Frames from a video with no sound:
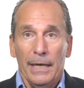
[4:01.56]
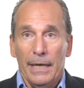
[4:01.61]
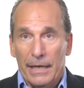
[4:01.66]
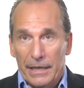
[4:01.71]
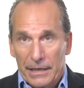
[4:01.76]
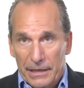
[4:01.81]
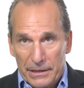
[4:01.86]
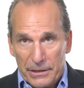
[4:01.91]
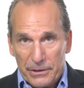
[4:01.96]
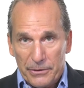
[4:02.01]

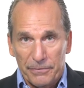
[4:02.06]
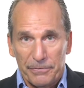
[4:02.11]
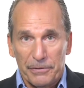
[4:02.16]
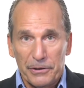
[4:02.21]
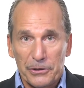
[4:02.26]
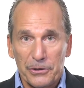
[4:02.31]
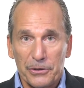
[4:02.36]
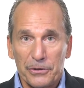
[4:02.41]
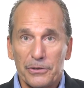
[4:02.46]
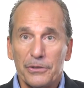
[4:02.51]
It is
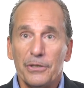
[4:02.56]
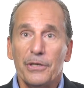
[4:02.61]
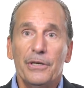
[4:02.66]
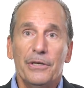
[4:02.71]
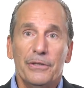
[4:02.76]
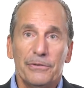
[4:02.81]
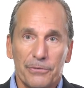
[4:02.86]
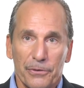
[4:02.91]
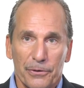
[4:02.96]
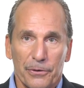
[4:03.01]
sufficient
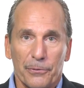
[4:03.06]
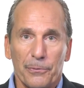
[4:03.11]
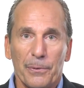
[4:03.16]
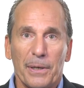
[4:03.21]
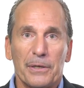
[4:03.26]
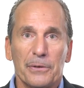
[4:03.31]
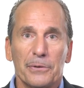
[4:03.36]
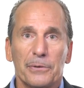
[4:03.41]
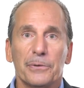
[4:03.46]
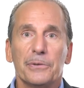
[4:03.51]
for the
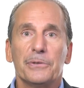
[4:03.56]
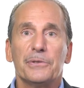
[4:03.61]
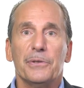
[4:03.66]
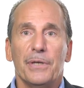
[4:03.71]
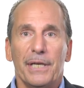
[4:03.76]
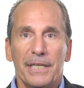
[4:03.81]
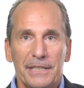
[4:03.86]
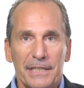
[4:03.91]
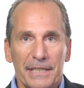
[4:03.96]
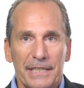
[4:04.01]
creditor to
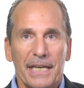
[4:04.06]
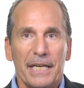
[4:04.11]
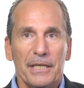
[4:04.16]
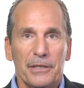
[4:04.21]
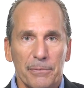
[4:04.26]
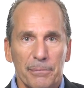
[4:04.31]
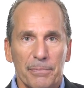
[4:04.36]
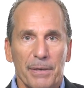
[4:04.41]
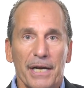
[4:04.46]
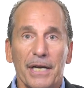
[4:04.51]
indicate
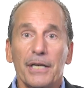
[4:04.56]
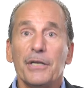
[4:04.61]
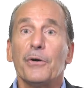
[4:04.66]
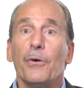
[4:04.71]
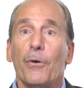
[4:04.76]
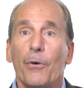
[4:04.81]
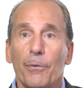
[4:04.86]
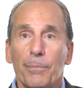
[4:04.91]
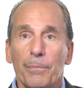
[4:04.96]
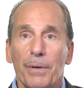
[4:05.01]
the bank
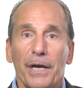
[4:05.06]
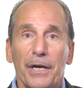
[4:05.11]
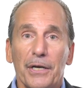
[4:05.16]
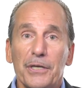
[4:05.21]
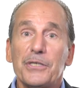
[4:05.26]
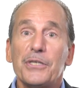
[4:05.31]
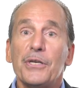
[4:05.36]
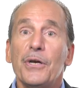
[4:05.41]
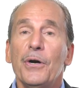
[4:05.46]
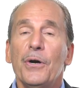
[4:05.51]
or
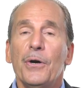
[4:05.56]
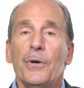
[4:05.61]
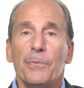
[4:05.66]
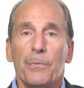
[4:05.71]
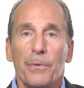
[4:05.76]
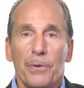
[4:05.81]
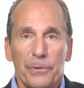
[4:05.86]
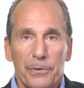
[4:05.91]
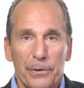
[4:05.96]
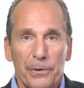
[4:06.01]
banks
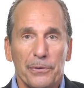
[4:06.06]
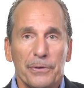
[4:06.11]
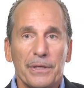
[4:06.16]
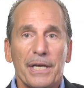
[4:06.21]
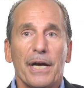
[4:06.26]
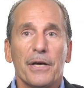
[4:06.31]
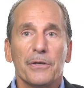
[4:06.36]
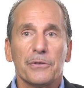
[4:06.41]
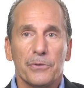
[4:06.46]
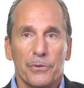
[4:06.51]
where the
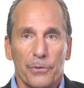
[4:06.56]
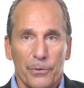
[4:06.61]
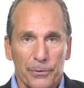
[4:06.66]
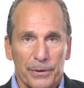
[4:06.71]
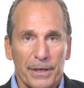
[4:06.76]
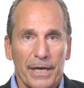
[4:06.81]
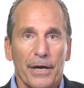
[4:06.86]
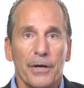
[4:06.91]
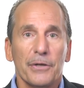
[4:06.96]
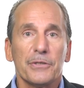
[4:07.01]
account or
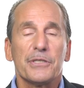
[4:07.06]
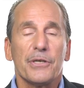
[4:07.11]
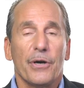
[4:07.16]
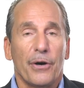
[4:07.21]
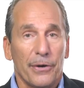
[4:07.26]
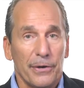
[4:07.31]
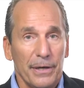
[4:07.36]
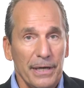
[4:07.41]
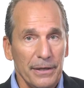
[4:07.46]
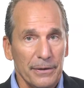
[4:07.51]
accounts
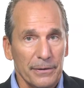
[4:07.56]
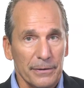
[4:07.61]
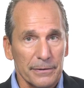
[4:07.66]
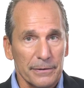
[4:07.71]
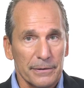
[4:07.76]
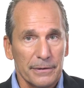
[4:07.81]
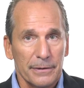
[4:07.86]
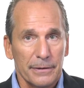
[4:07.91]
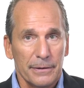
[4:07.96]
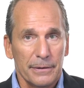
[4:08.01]
are
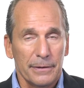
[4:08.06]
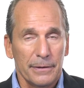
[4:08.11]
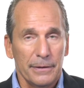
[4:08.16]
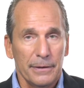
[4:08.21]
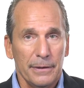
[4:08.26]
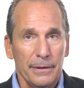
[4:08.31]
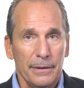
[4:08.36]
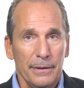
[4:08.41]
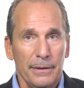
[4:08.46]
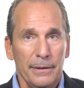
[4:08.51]
held.
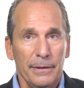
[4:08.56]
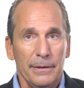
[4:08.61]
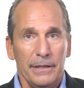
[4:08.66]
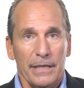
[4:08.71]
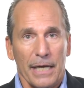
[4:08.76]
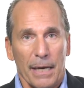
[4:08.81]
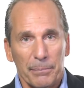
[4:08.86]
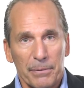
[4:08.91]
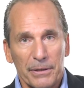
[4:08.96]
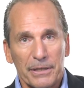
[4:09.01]

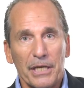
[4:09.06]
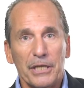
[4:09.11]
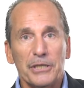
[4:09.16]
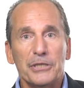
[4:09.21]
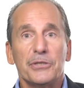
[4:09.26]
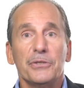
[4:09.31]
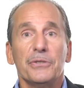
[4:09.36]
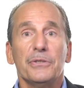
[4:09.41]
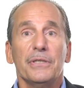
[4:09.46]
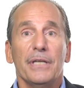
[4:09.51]
The
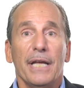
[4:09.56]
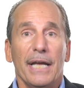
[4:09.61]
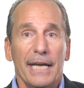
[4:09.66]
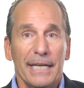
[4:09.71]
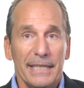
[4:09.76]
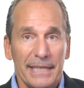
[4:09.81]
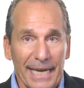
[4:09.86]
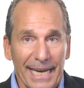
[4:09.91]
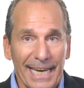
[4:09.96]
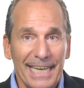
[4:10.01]
application
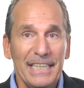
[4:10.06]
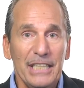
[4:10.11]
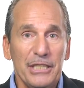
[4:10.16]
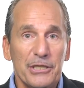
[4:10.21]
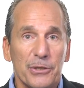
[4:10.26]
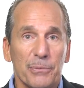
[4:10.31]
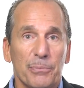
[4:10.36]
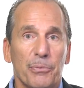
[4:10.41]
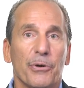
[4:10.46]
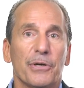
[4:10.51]
and any
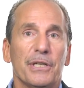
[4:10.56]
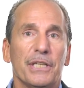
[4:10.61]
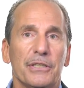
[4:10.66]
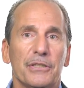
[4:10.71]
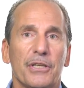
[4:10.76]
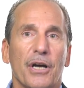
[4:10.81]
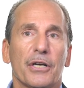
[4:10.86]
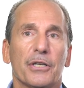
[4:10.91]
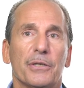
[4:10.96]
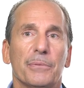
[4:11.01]
supporting
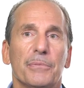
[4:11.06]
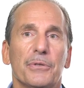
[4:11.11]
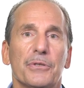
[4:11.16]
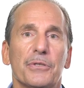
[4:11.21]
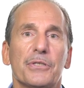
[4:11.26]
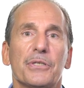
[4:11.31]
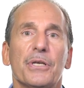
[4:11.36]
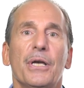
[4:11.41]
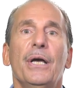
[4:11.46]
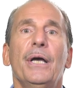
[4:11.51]

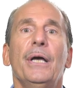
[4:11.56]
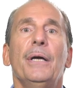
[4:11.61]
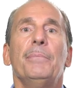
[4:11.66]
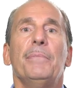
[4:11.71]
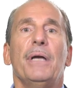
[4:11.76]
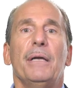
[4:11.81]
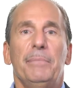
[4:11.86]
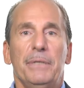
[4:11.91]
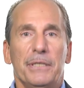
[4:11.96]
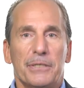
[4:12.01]
documents
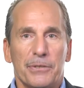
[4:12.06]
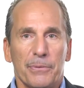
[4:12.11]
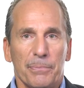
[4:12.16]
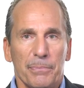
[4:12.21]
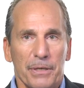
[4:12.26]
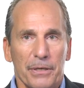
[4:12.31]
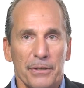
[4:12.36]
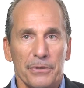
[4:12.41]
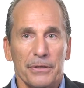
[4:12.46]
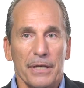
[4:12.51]
may be
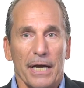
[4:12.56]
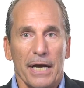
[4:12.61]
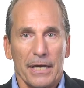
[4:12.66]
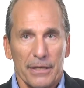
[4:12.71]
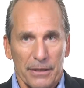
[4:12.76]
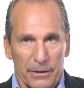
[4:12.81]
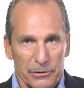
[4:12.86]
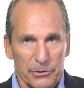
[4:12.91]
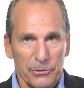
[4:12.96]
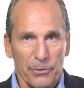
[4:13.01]
submitted
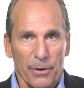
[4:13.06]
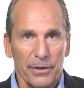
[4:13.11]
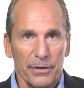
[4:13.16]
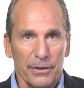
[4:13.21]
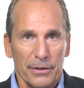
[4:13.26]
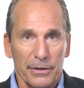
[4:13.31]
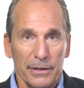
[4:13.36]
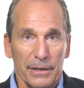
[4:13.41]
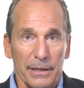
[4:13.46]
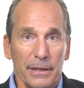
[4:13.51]

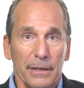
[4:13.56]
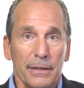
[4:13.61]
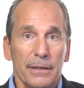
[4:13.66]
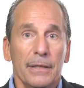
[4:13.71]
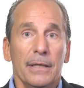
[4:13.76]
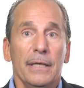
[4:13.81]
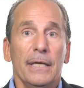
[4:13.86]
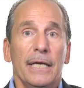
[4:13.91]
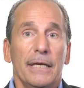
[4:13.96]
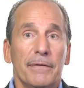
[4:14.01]
electronically
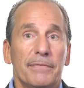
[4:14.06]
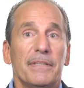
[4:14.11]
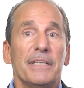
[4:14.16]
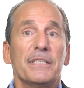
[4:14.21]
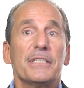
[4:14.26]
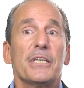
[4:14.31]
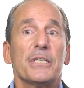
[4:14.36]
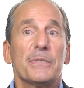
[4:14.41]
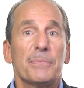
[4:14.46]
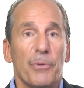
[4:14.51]
if
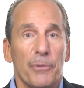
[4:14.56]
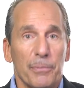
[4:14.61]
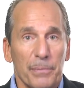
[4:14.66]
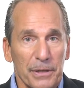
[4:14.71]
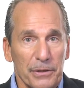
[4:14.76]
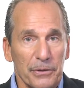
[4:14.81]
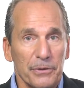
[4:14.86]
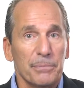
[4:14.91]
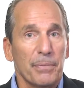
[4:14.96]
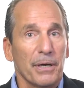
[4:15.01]
this is
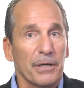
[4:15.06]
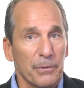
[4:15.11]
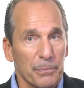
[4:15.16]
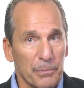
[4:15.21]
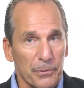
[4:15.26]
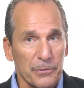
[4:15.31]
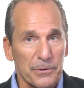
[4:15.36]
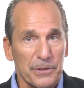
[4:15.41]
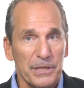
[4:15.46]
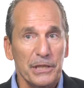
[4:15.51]
permitted by the
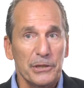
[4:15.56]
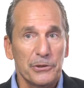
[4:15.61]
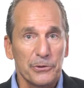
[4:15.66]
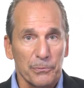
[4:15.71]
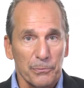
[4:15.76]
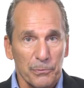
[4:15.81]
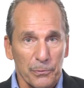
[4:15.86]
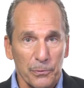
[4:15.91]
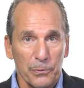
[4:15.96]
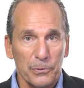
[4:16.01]
procedure
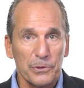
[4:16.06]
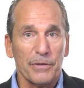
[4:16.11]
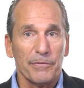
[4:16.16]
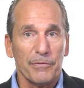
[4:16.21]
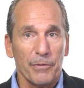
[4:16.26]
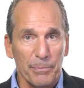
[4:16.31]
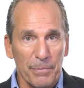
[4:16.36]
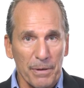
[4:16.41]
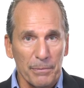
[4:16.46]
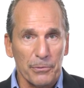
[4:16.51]
rules of
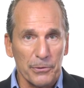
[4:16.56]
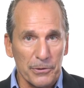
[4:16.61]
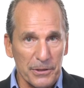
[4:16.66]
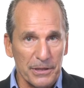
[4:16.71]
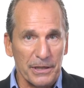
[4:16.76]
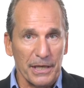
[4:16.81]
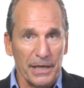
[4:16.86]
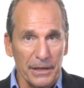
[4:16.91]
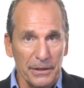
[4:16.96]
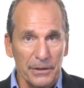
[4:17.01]
the member
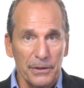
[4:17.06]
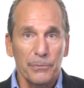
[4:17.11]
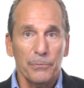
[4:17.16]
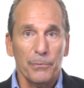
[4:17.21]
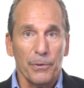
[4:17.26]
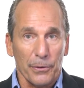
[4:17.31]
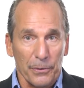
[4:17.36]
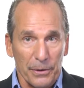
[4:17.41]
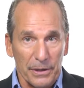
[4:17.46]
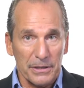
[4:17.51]
state
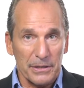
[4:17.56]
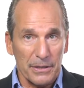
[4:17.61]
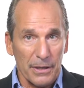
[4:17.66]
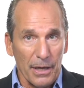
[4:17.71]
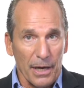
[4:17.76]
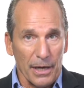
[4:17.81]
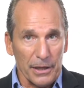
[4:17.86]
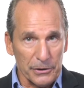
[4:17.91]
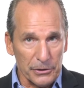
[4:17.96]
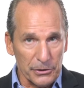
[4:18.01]
where it is
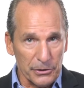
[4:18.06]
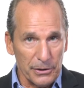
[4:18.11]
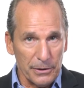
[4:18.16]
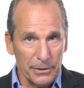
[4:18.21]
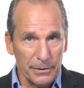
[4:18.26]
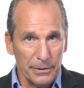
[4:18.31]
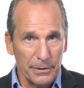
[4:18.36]
lodged.